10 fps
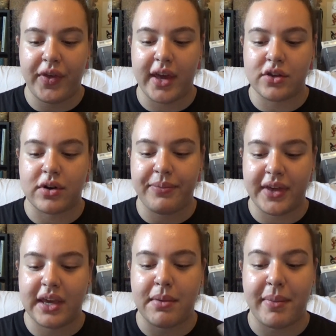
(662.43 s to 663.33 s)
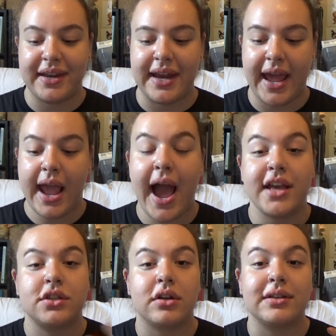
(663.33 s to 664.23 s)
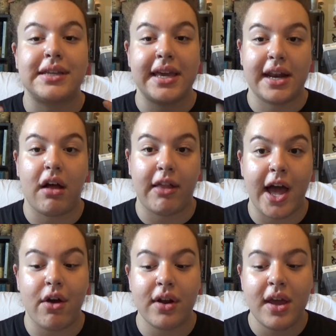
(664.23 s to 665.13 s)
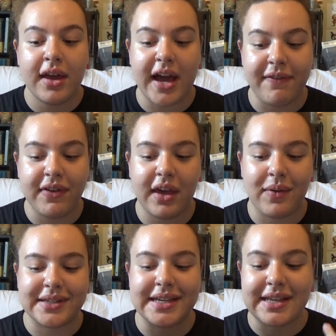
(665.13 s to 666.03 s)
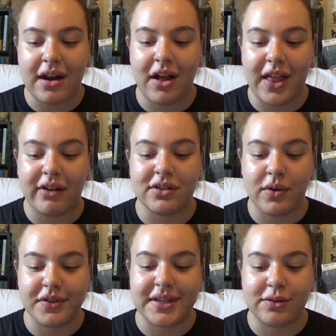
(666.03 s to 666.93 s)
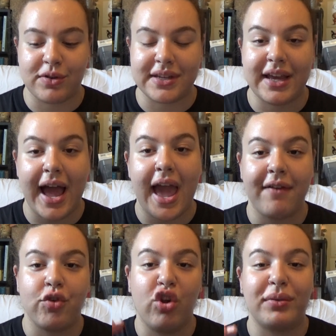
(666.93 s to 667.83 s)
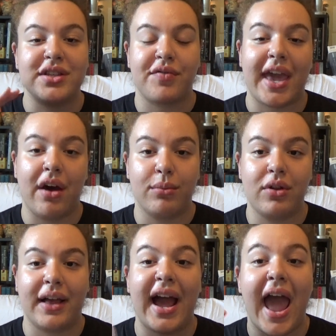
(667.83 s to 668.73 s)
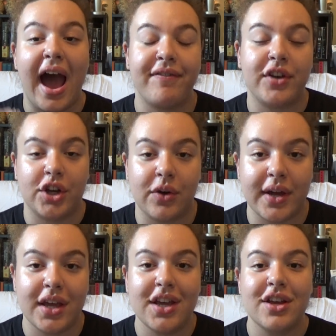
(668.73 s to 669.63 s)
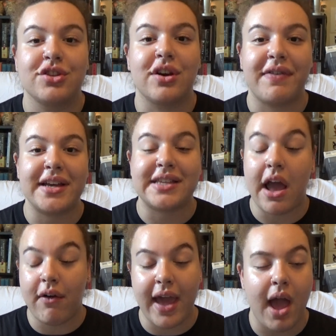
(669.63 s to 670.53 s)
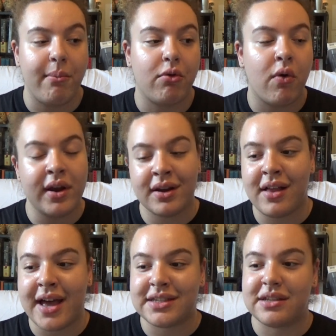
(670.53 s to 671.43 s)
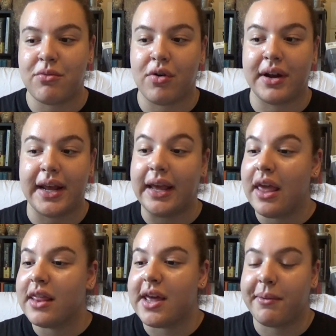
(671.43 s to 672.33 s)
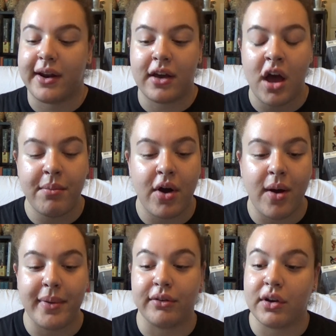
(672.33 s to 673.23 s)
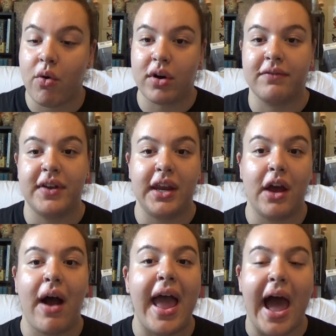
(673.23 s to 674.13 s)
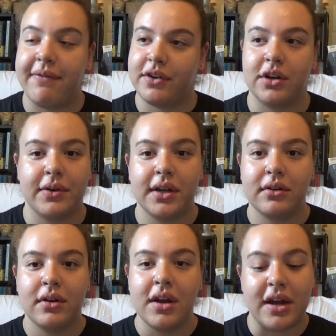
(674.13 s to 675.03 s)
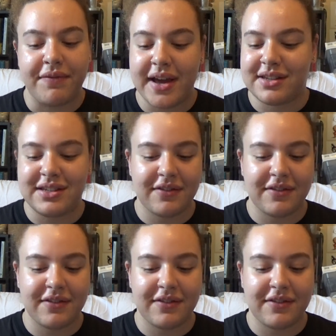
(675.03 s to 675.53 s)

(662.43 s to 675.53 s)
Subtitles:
things, or I'm thinking about my day, I start saying it out loud. Cause I feel like once I say it out loud, it's one of those things where it's like I have to hold myself accountable. Like I have to do it. So if I say, okay, I'm going to class in the morning, then I'm gonna come home and record a video, I have to do it. If I